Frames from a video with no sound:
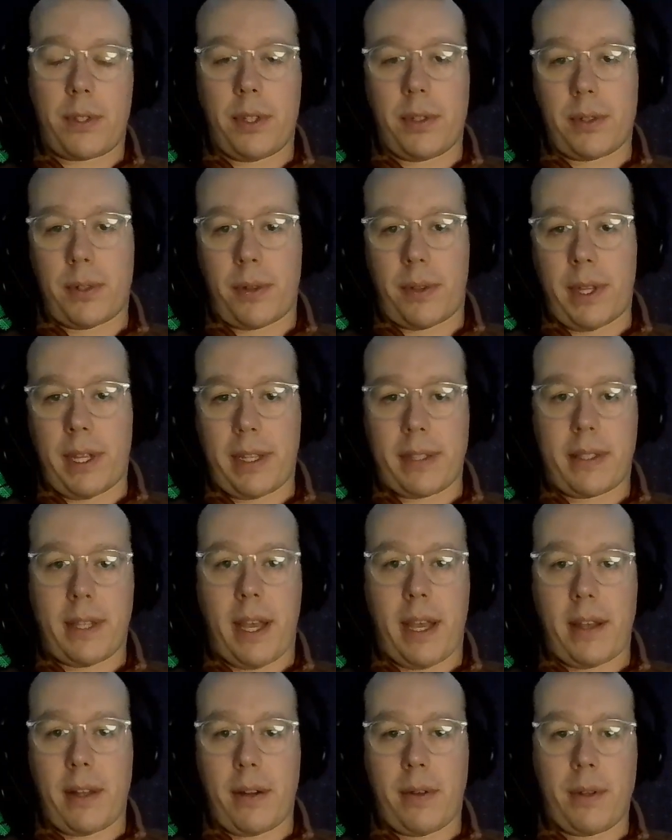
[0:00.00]
So those are things
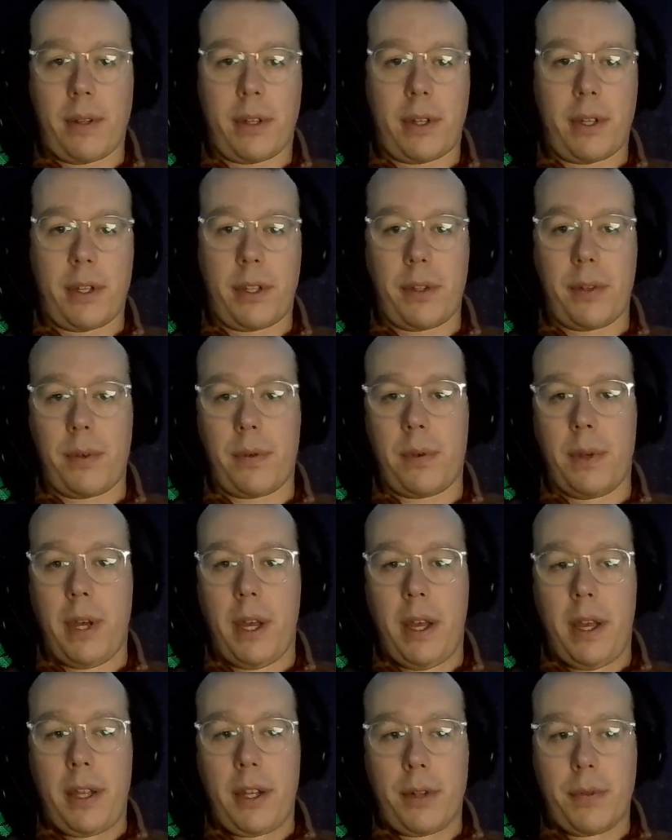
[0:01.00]
that you can do,
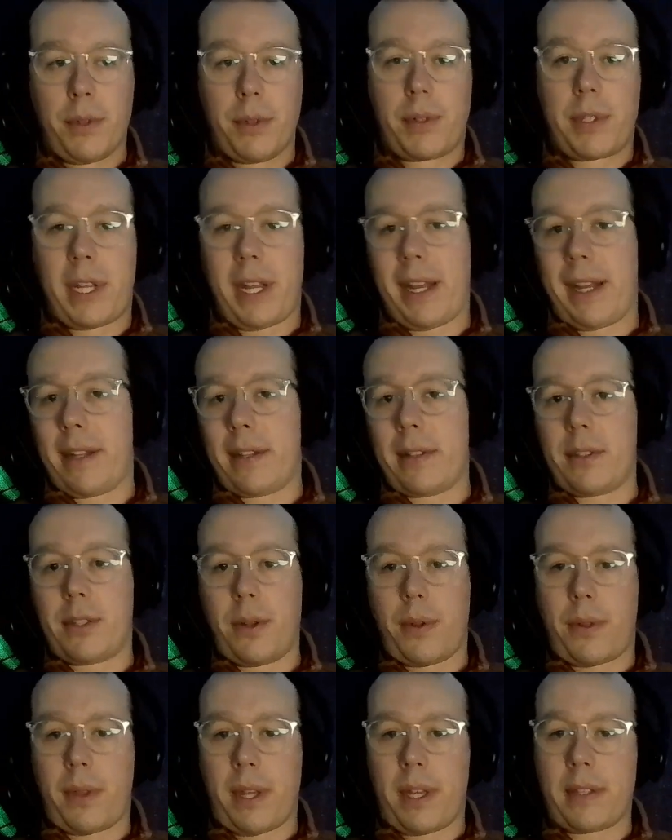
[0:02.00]
your routines,
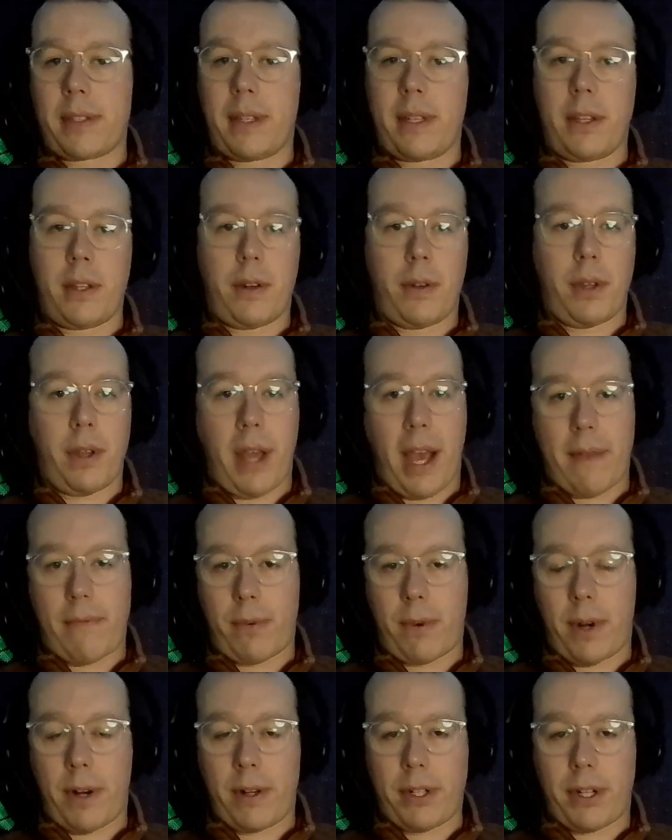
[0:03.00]
your things that you
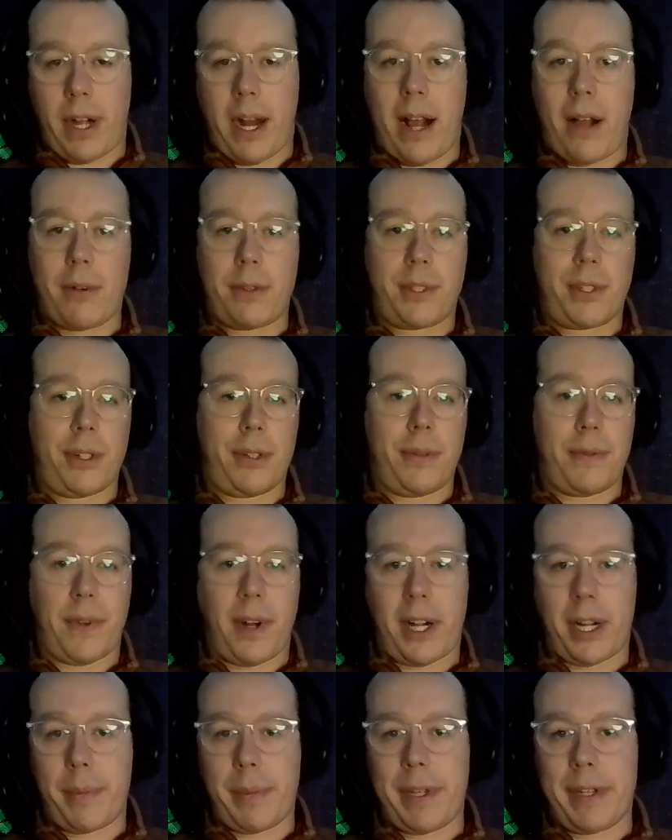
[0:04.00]
have around your house, your
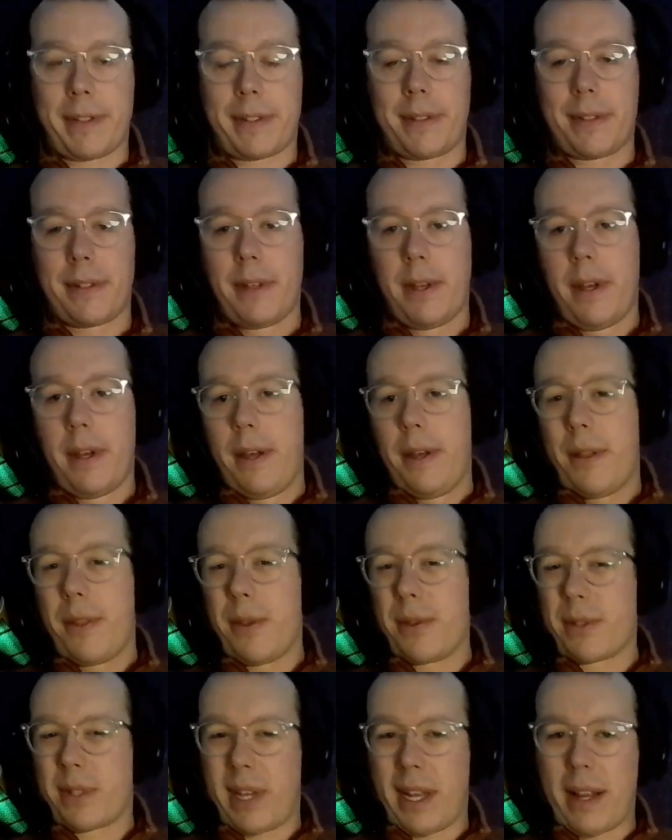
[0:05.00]
environment,
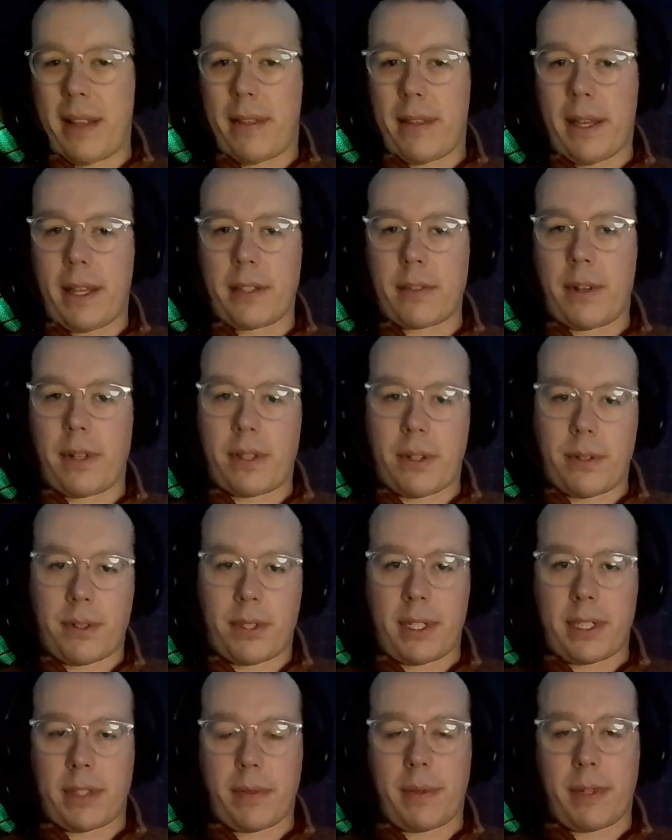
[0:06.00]
those kind of things, right?
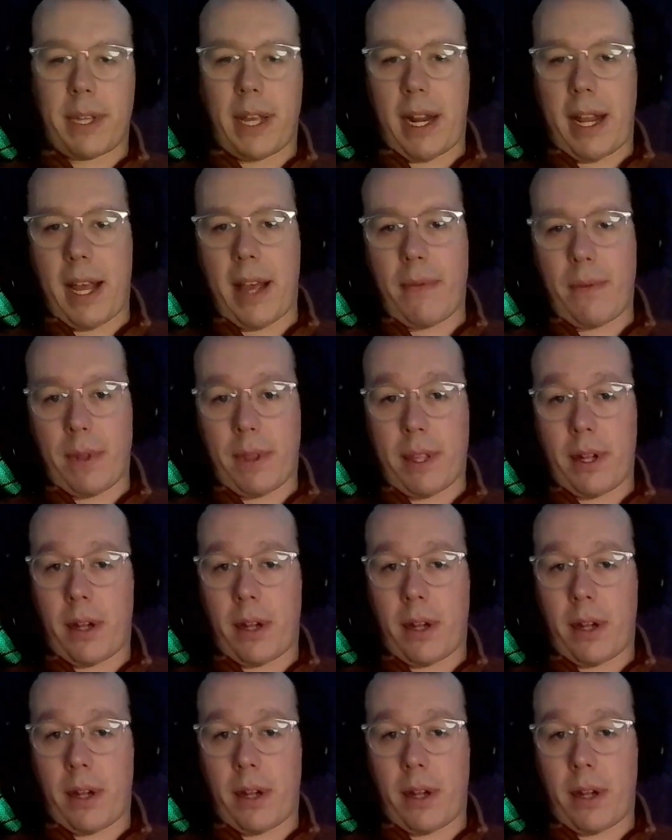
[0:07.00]
There's things that we kind of have within